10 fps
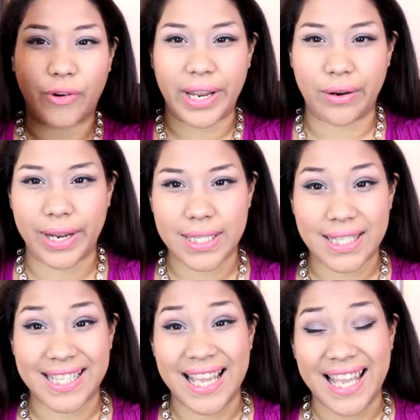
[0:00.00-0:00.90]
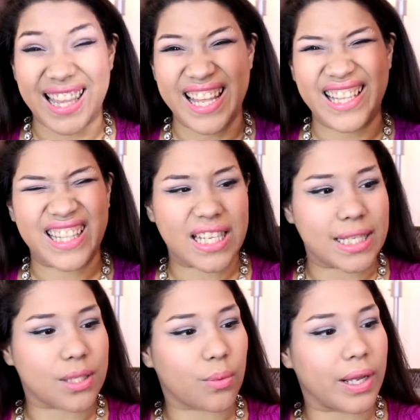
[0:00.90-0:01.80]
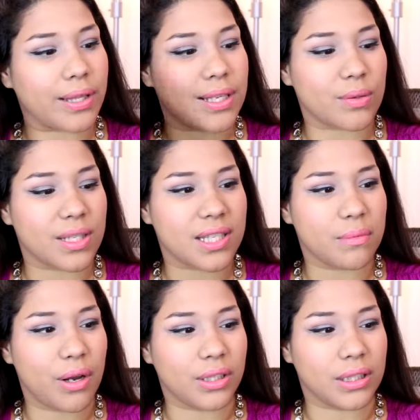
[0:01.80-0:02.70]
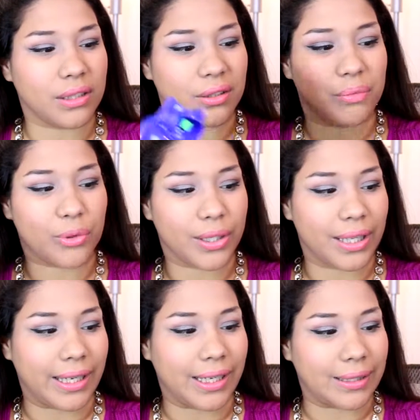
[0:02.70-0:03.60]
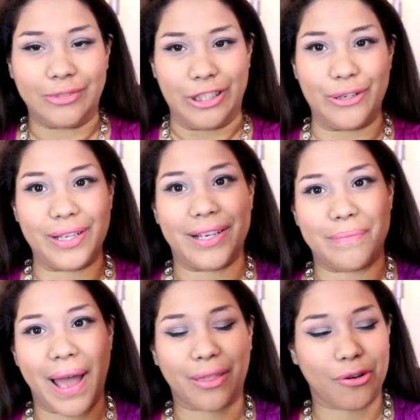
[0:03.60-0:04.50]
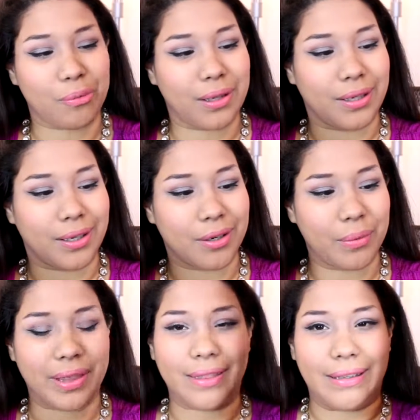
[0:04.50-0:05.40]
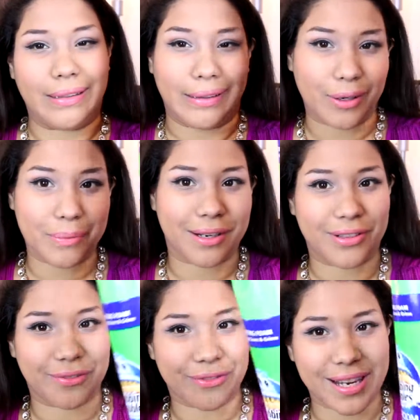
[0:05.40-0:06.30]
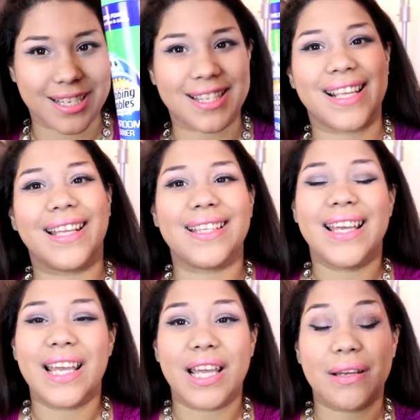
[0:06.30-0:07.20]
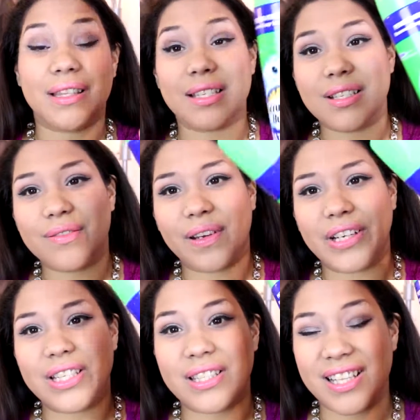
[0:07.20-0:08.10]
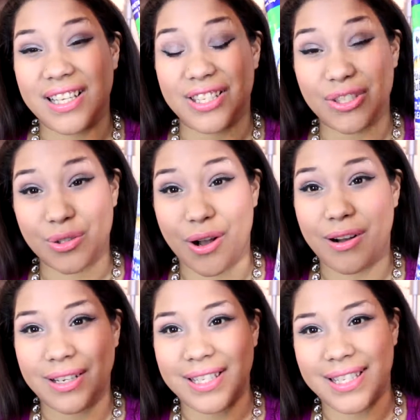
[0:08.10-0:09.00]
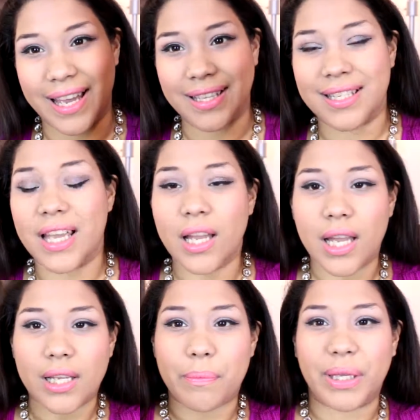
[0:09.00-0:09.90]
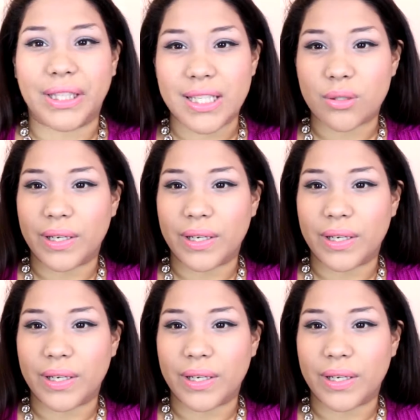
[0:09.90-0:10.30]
fragranced than this one. This one smelled a little more like, you know, like a bathroom cleaner with a little bit of a fresh scent. This is a strong scent, but this